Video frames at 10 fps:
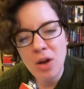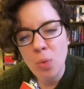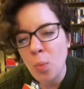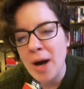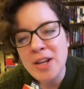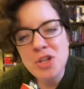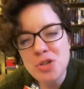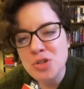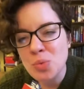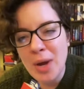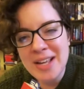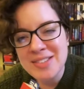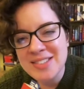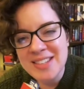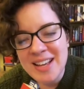Why did you just
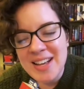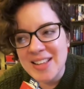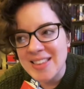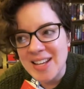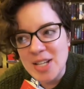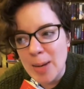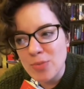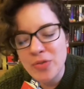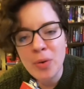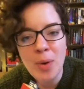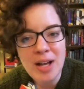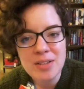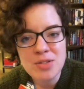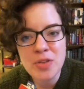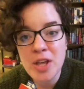waste that time for what?
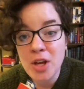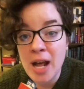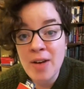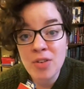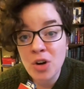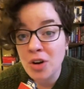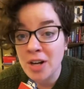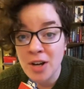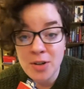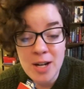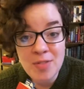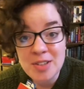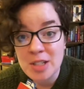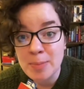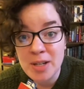So they could have her and Hunt could have a
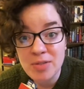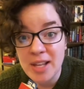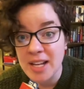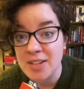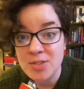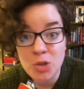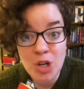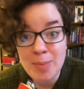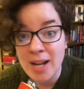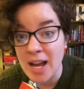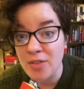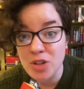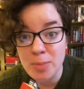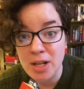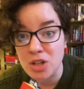little bit of like a disagreement
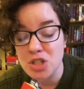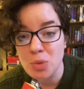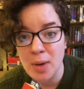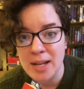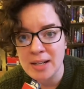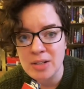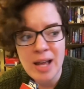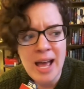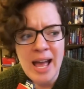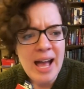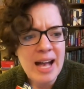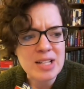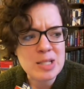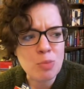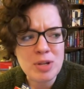after because she went and had
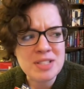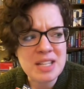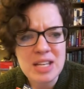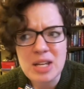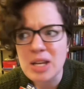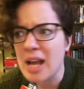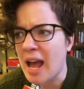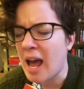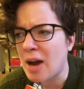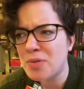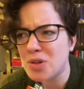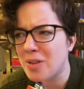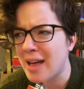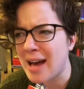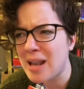some whiskey after
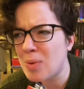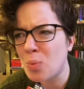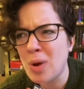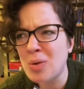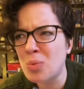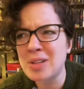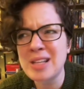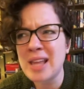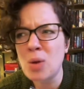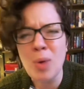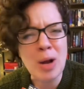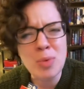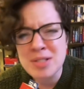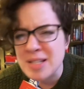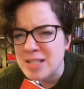that when really like why
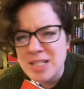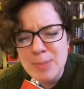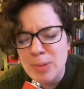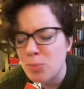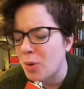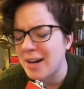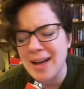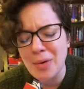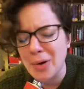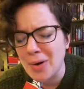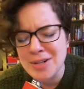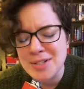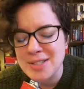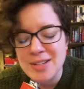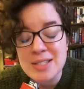was this the tipping point? I don't know. It
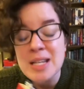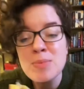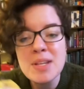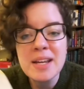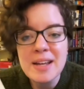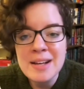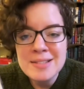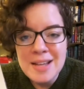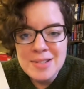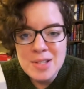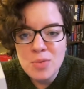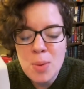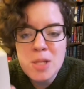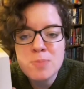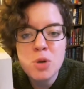just seems like excessive when
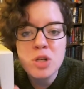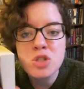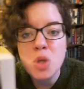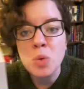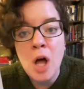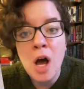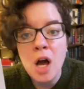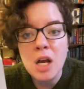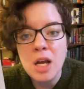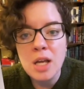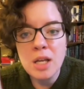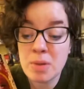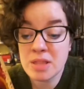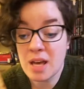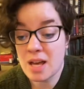this book is so long.
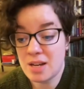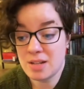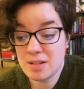But then